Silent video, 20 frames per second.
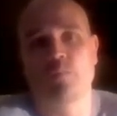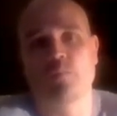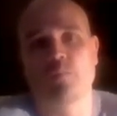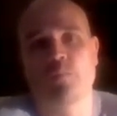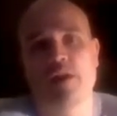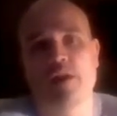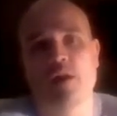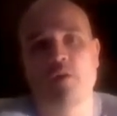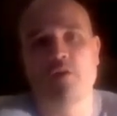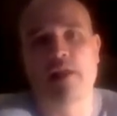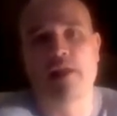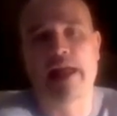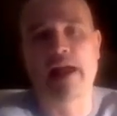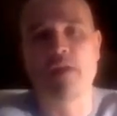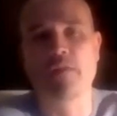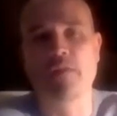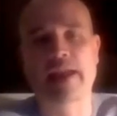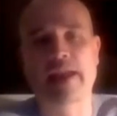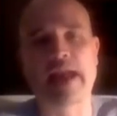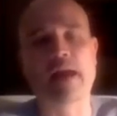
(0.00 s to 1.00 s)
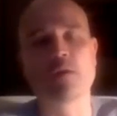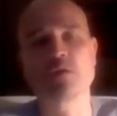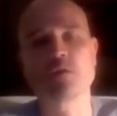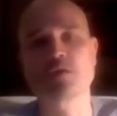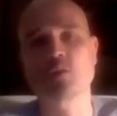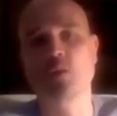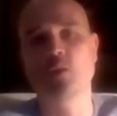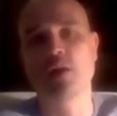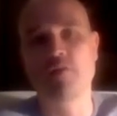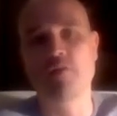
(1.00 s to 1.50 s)
we're not reliant on the
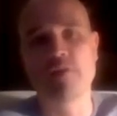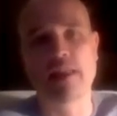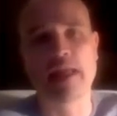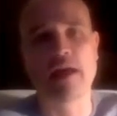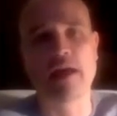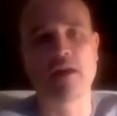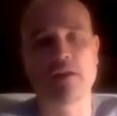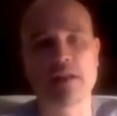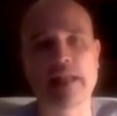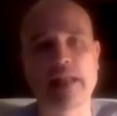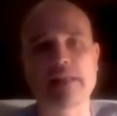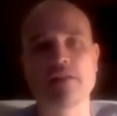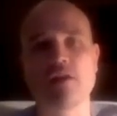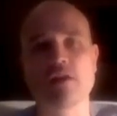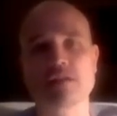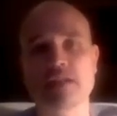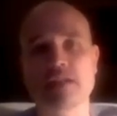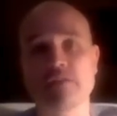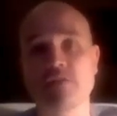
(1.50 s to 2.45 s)
council, we're not reliant on landlords